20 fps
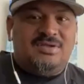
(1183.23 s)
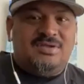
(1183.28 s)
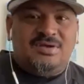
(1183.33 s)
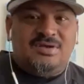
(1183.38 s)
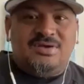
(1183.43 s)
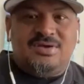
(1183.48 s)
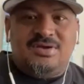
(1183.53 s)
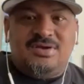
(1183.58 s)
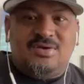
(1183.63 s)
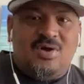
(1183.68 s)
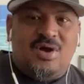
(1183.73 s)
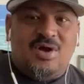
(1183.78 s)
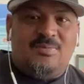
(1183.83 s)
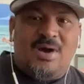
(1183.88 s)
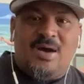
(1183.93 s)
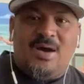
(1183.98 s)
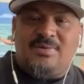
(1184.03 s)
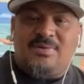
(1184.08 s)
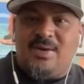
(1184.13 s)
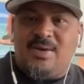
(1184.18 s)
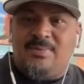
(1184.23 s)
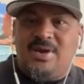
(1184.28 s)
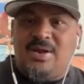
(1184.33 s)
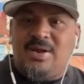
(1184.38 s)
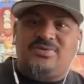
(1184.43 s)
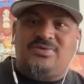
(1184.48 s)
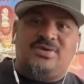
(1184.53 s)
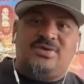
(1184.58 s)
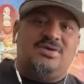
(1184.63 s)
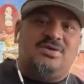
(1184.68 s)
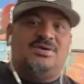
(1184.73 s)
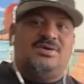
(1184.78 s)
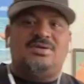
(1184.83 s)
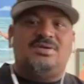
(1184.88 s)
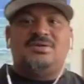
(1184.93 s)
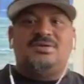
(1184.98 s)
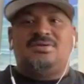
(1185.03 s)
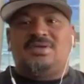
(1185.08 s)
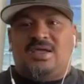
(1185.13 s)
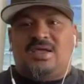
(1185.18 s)
My mom coming up to you
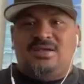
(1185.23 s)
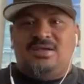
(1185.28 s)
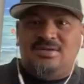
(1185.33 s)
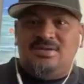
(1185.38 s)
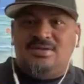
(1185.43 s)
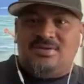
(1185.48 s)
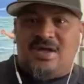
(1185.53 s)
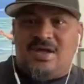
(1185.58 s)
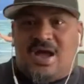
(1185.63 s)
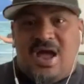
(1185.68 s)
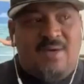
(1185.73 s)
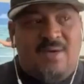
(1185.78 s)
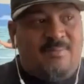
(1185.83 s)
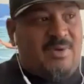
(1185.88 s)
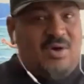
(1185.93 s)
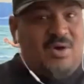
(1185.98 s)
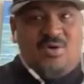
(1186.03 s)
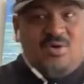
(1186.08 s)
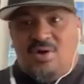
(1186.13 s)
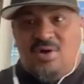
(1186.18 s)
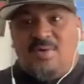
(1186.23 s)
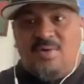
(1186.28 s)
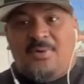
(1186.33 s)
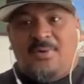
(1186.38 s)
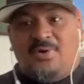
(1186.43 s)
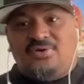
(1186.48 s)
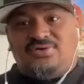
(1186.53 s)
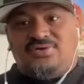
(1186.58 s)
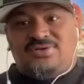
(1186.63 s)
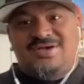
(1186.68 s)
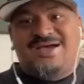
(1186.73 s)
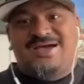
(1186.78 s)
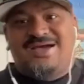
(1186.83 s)
and hey, I got never wear post.